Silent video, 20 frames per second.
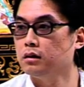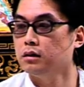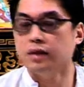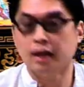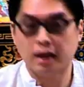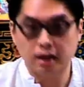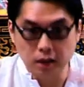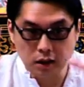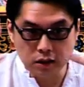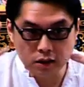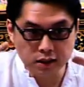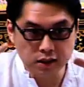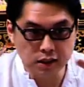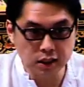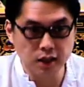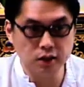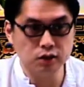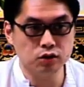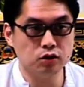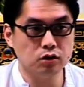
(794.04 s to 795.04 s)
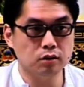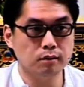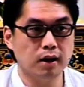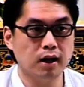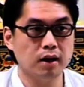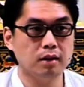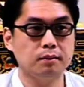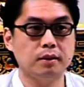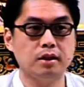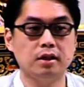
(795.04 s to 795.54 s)
that can see into your
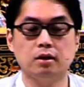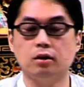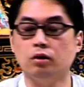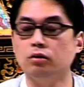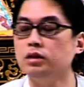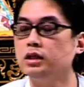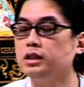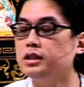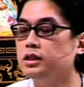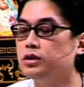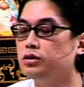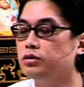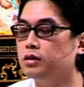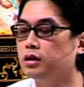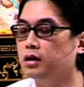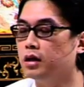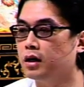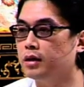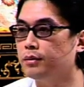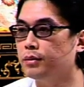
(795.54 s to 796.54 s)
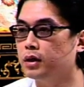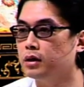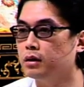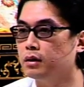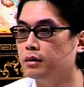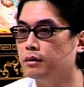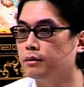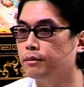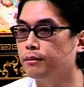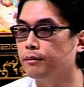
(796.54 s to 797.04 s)
mind, but they only teach you the Dharma.